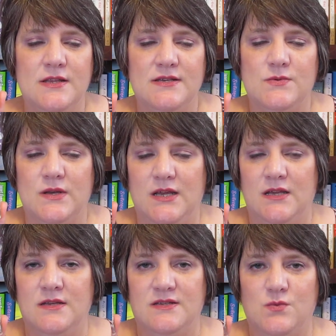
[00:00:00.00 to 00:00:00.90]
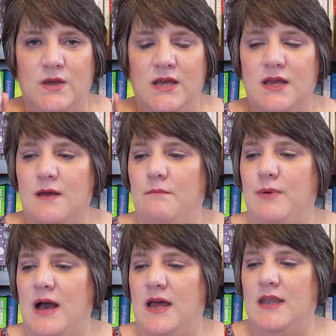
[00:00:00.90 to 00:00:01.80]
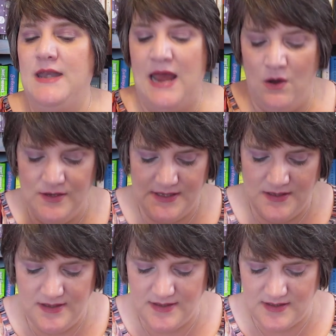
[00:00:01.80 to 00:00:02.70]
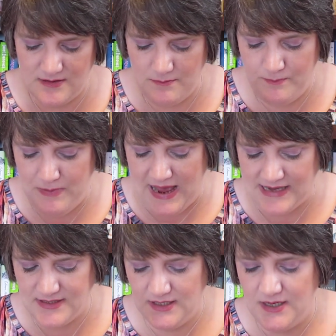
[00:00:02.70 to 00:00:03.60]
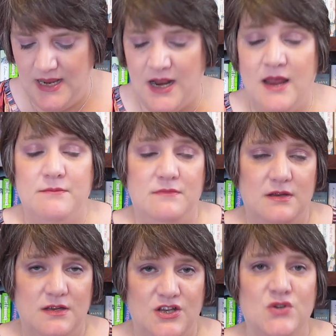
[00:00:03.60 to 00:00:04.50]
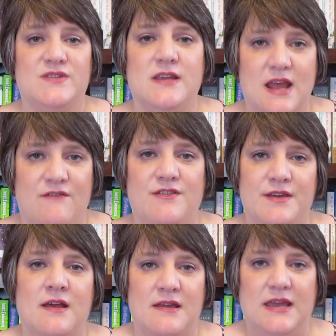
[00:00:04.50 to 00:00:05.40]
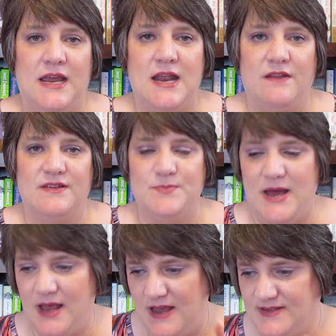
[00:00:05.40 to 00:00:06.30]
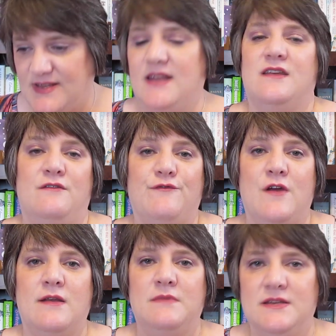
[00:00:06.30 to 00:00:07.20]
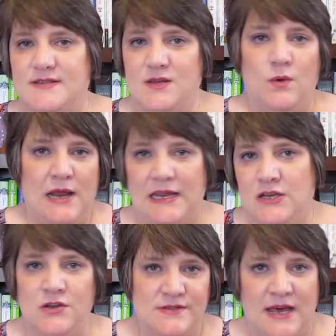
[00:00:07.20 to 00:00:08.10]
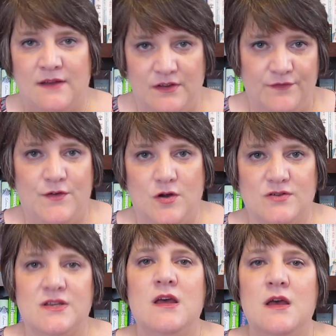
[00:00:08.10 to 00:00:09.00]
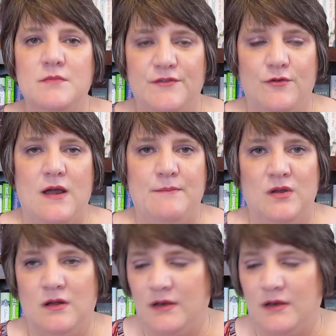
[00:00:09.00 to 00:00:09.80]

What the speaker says: this one again this week, but now it's in this basket and I'm using everything I can out of this basket. I set it in front of me to see what I can use out of it first before I put on